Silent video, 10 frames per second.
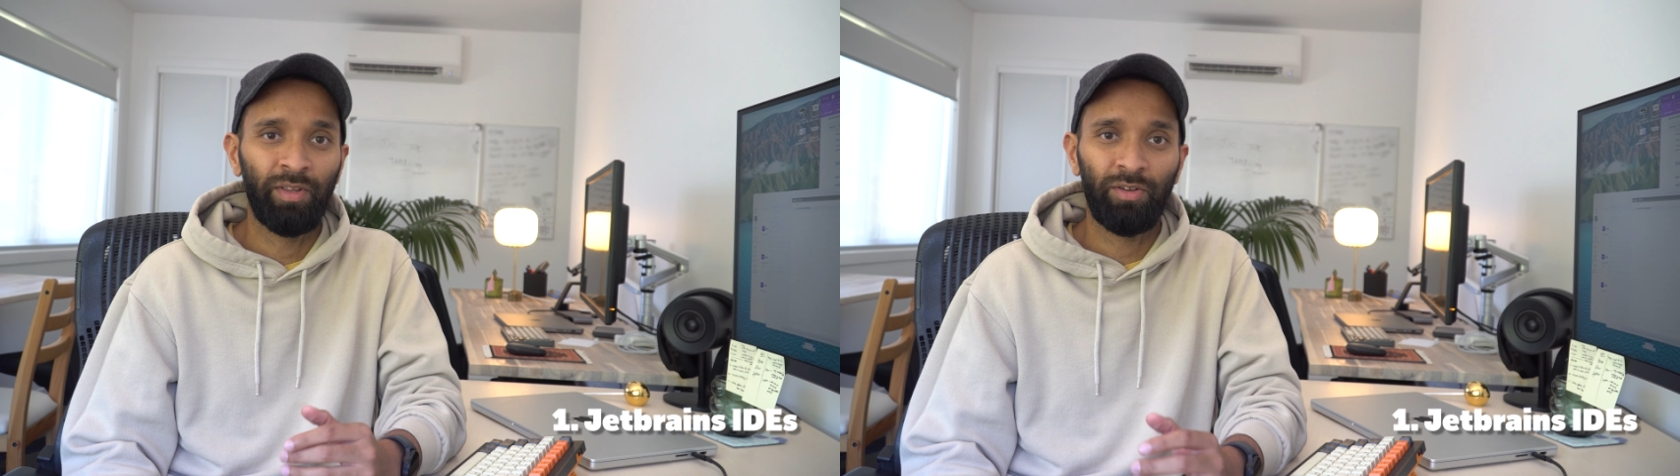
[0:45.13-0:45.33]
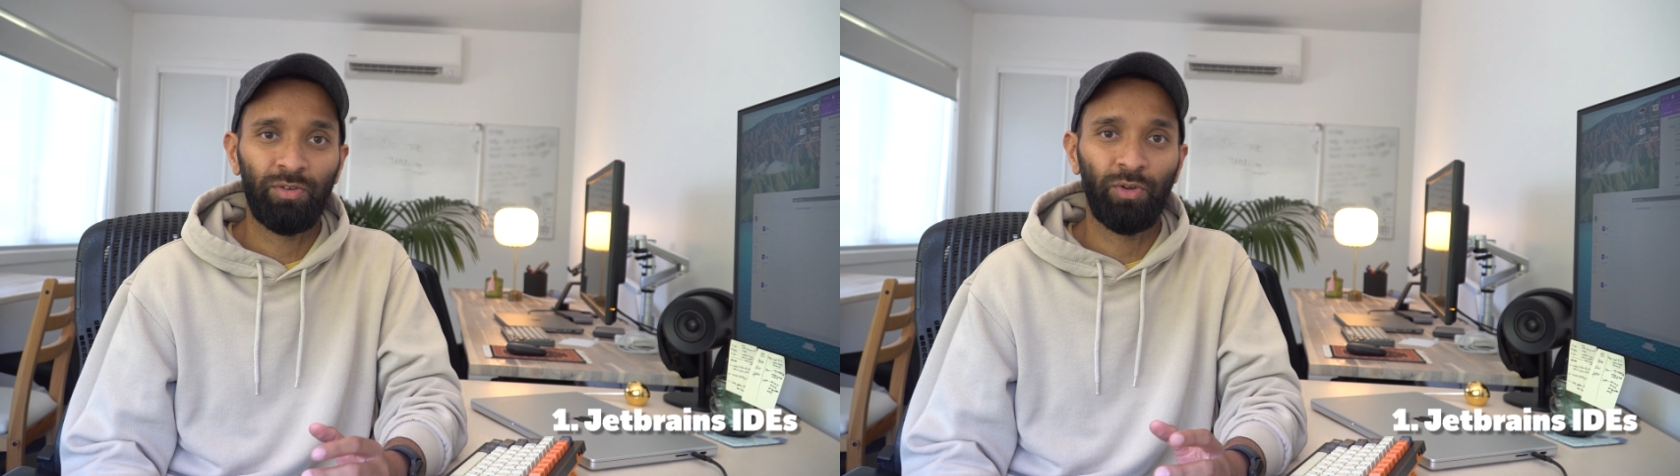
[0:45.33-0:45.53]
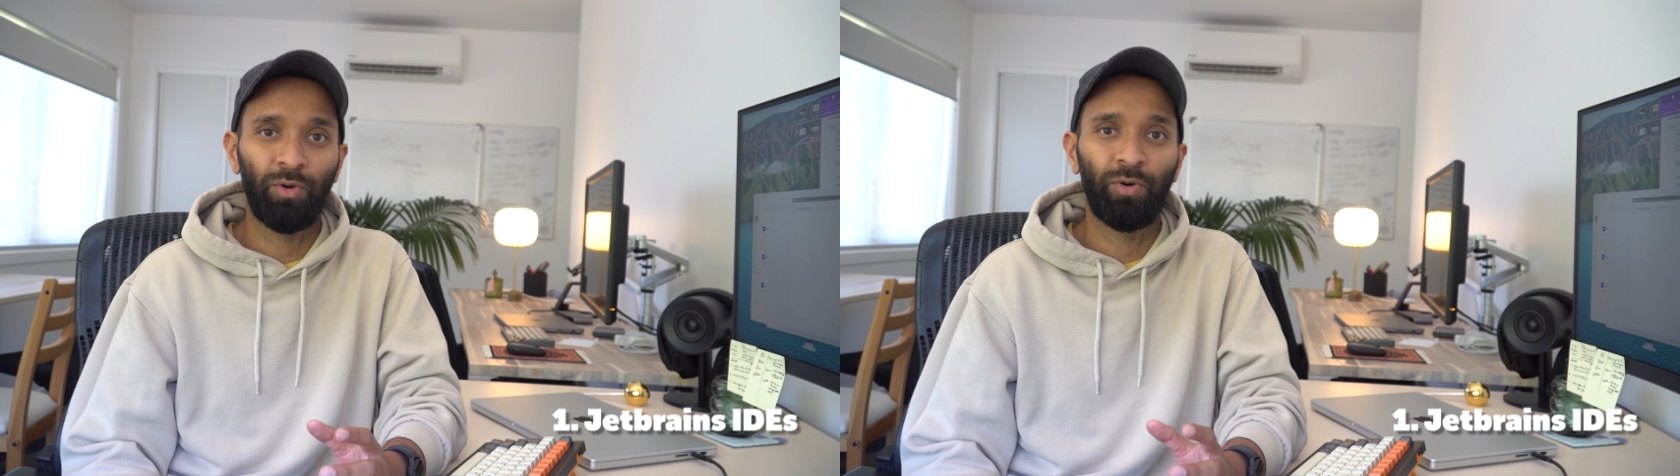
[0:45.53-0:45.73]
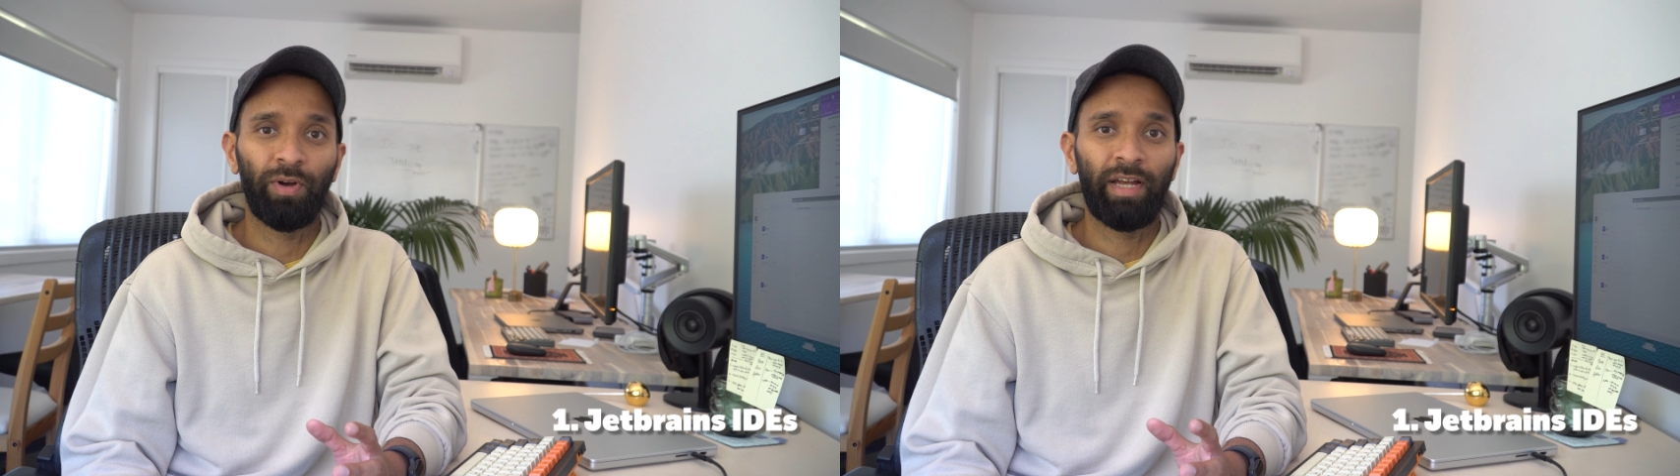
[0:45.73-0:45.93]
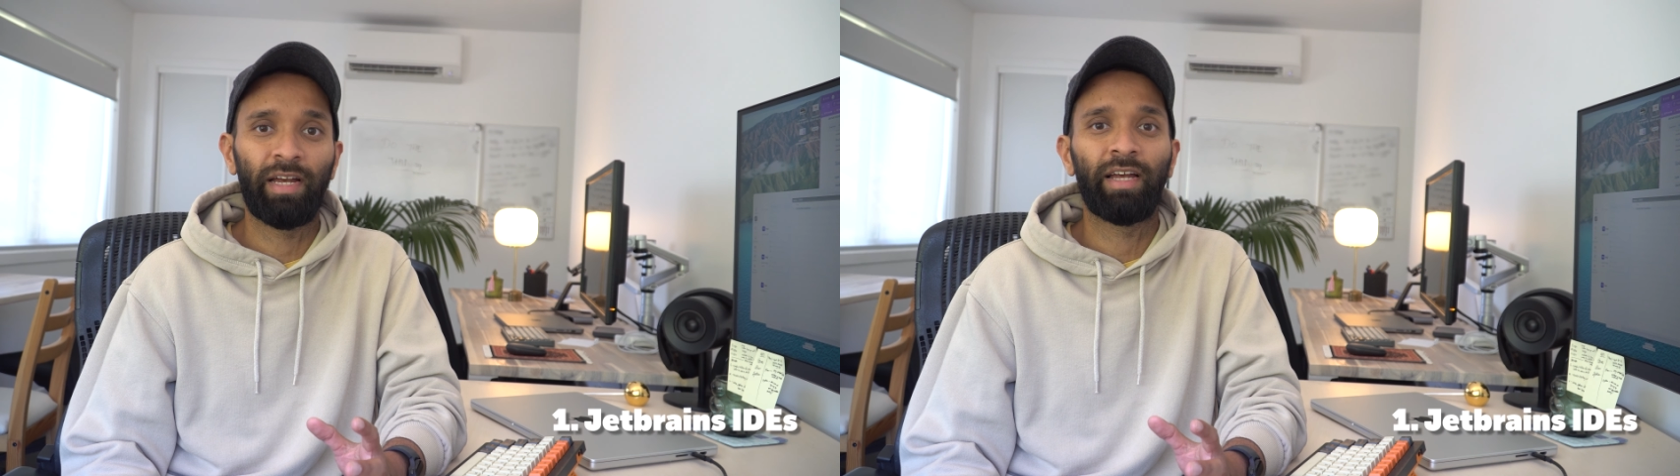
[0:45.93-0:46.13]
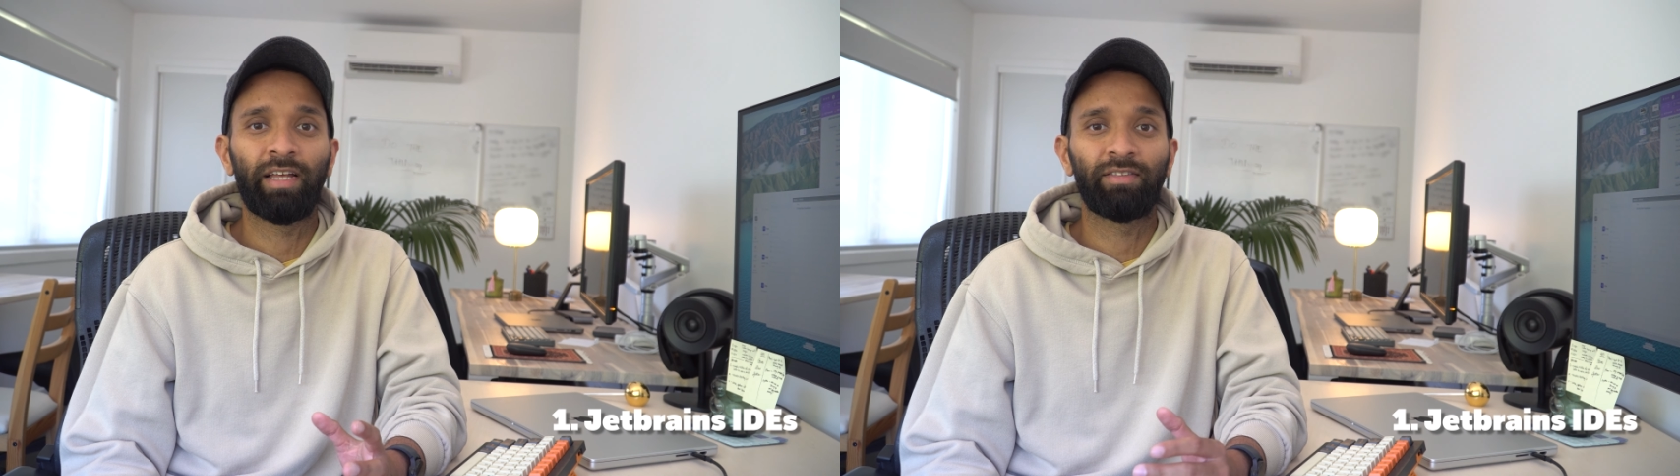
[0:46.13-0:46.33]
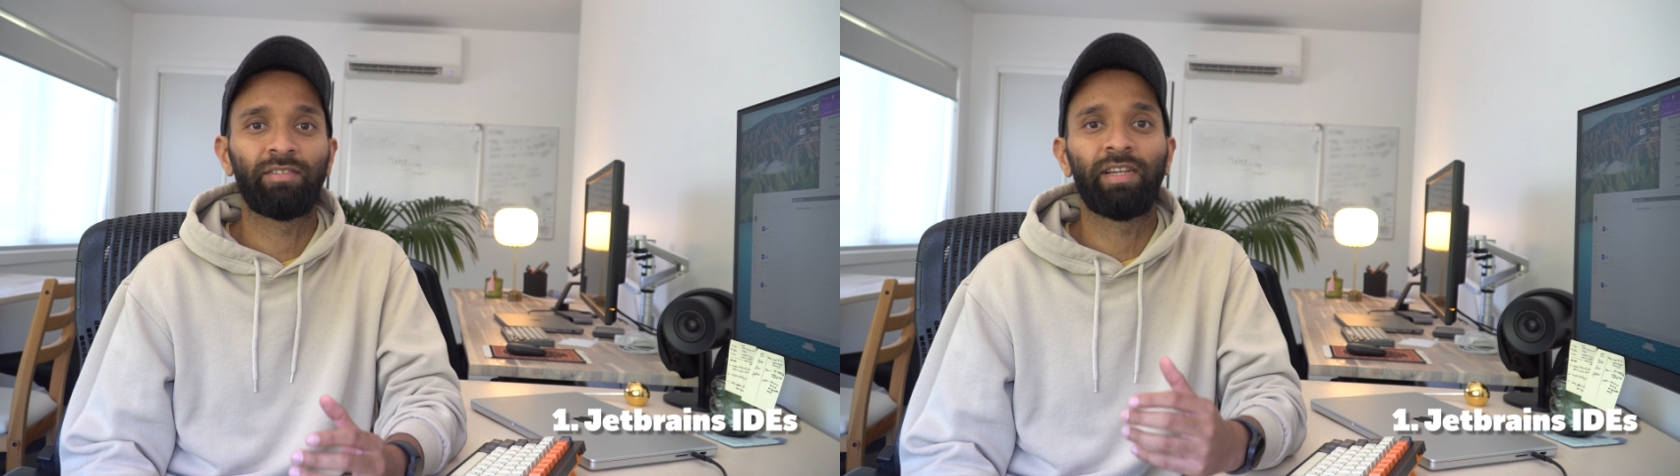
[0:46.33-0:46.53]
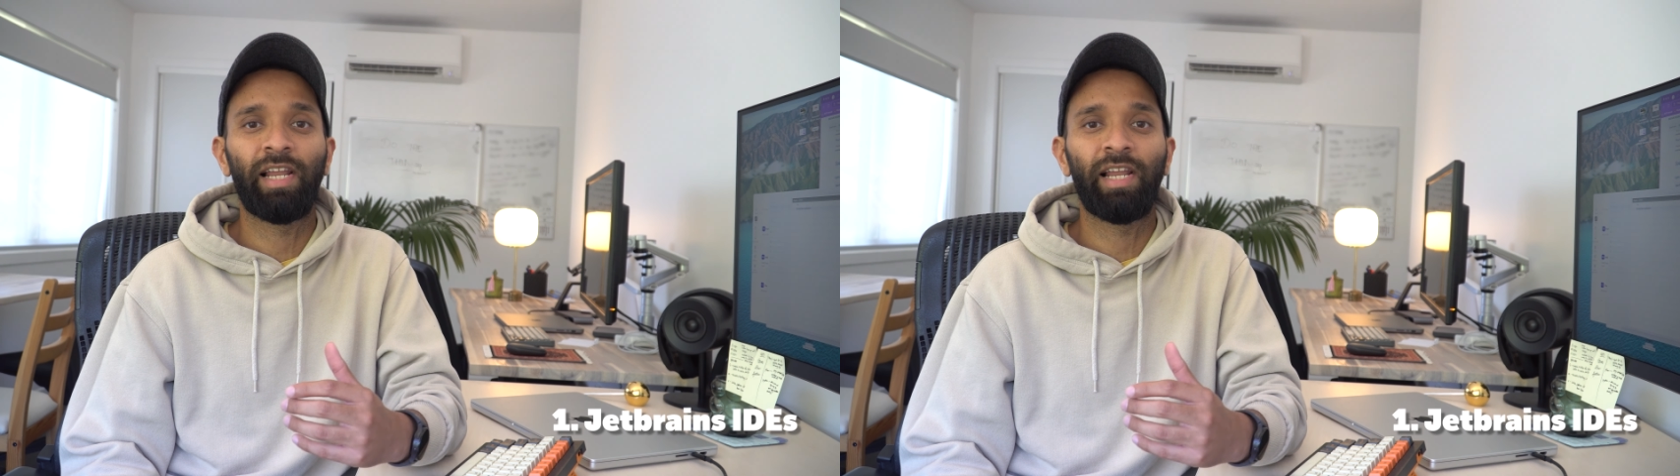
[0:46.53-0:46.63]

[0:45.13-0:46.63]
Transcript: So it's